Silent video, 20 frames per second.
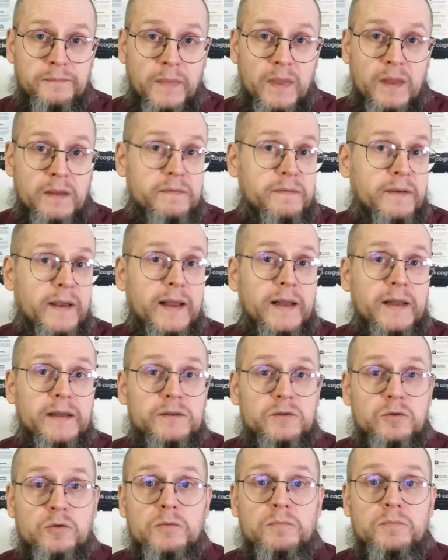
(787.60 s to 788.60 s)
failing
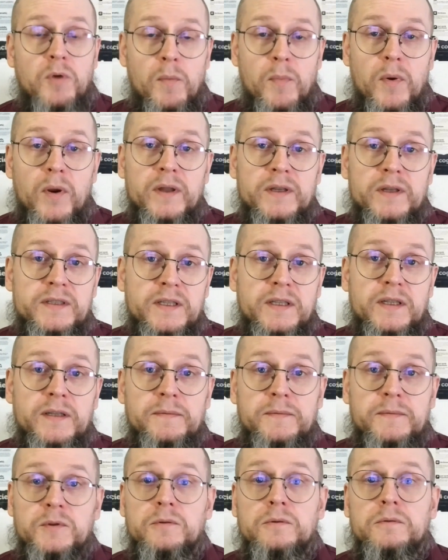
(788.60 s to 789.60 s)
to properly see
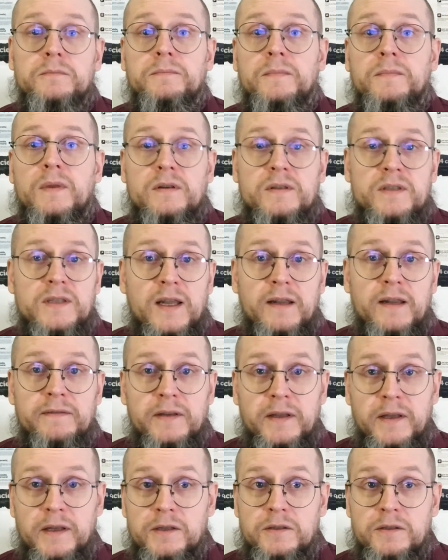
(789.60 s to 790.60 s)
to
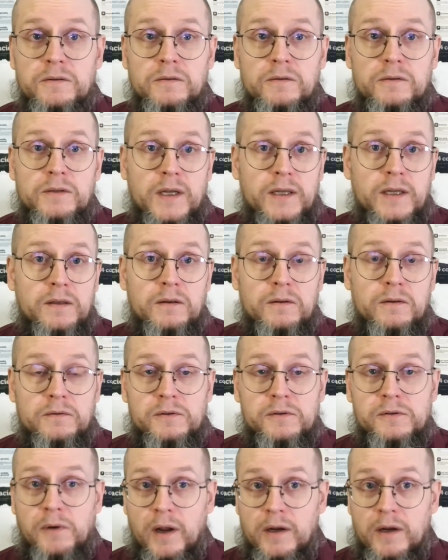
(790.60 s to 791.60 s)
safety issues at the
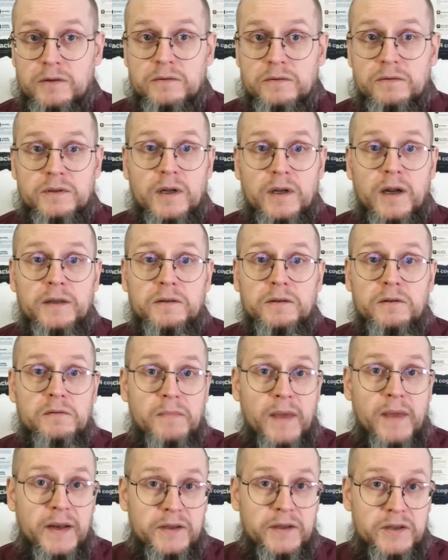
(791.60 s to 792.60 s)
construction site you're
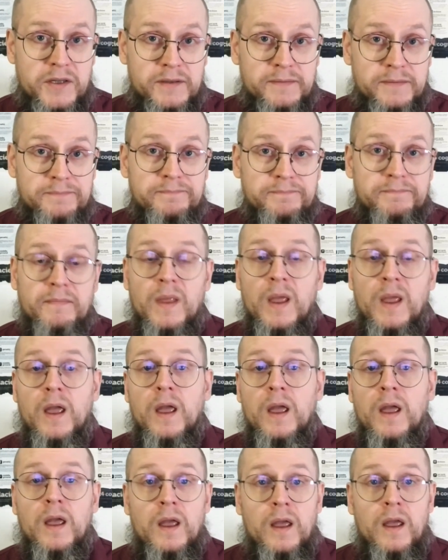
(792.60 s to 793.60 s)
managing,
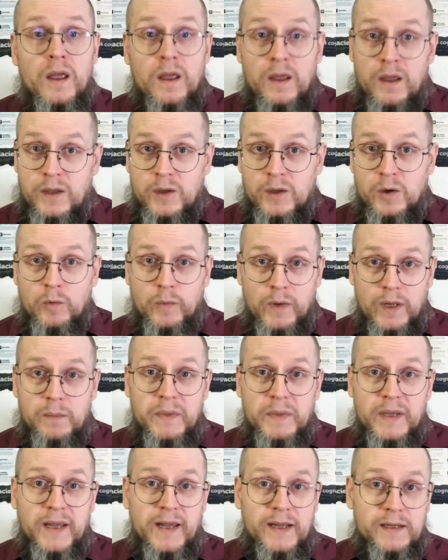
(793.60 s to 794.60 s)
you will
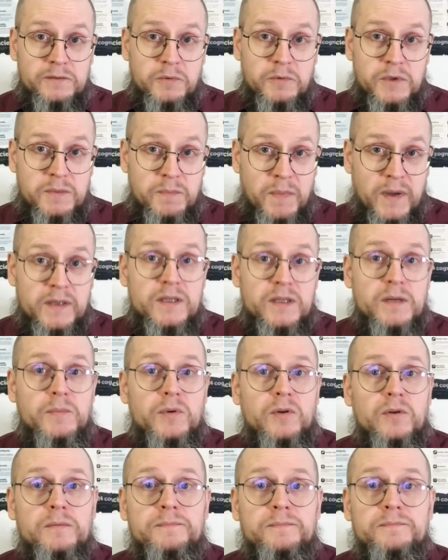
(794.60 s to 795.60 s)
be held
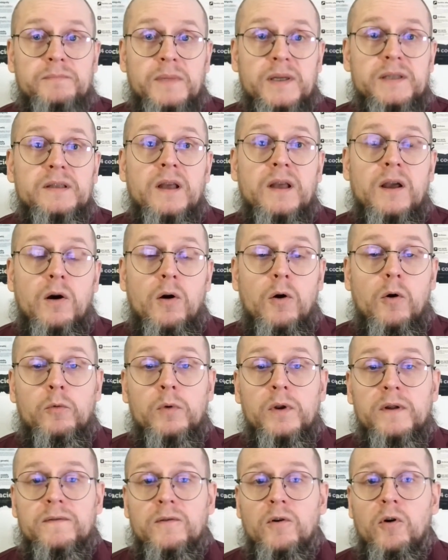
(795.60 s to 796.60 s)
responsible, but only
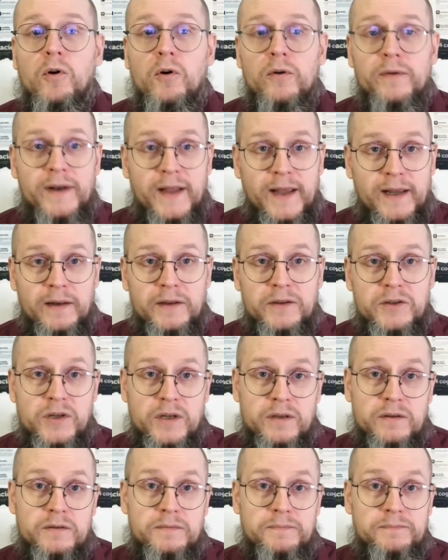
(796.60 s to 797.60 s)
for
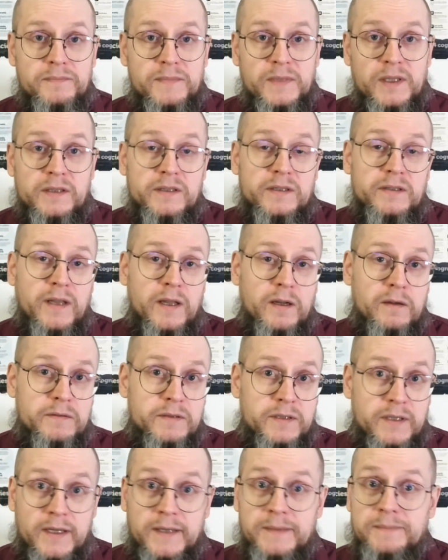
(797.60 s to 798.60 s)
negligence instead of,
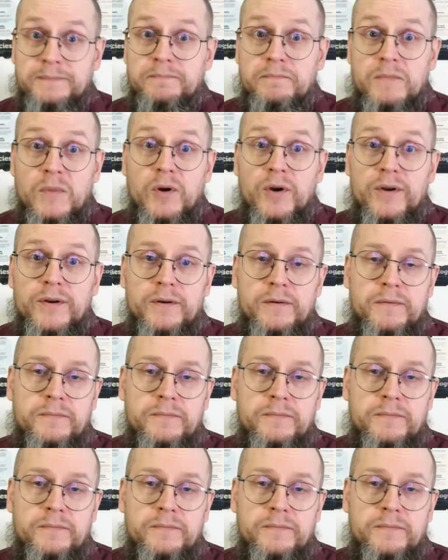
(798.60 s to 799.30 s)
say, murder.